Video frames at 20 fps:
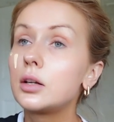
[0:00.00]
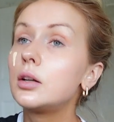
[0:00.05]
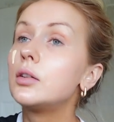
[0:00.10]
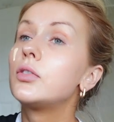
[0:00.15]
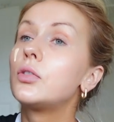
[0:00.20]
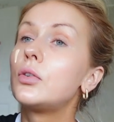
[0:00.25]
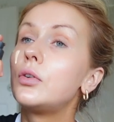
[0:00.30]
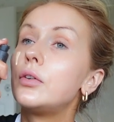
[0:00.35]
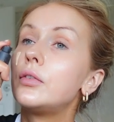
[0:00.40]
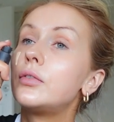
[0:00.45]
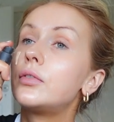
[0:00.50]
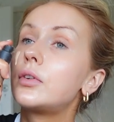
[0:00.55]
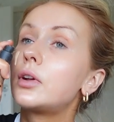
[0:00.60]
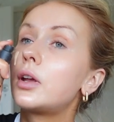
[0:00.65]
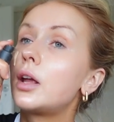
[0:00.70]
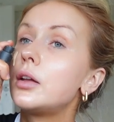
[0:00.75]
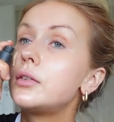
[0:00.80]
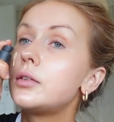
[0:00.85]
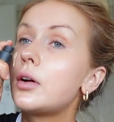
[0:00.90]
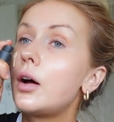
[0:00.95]
sort of
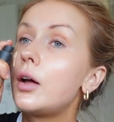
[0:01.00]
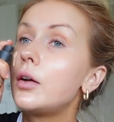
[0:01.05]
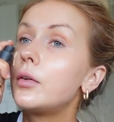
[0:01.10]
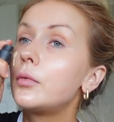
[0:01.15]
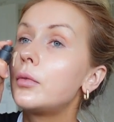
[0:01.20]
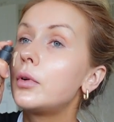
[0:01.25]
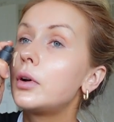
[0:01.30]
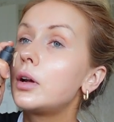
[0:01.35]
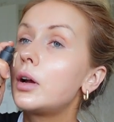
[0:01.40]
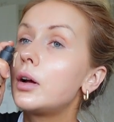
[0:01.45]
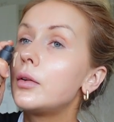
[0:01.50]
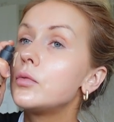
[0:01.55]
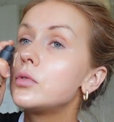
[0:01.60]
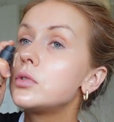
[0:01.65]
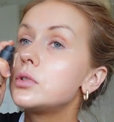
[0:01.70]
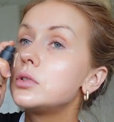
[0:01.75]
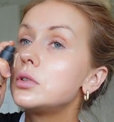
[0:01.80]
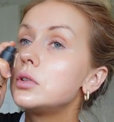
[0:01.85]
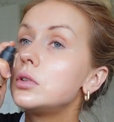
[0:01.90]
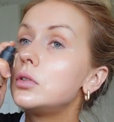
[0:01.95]
get done when it comes
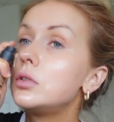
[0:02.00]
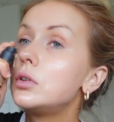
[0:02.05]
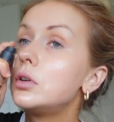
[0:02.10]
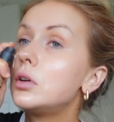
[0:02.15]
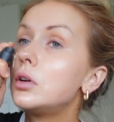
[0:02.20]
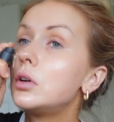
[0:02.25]
to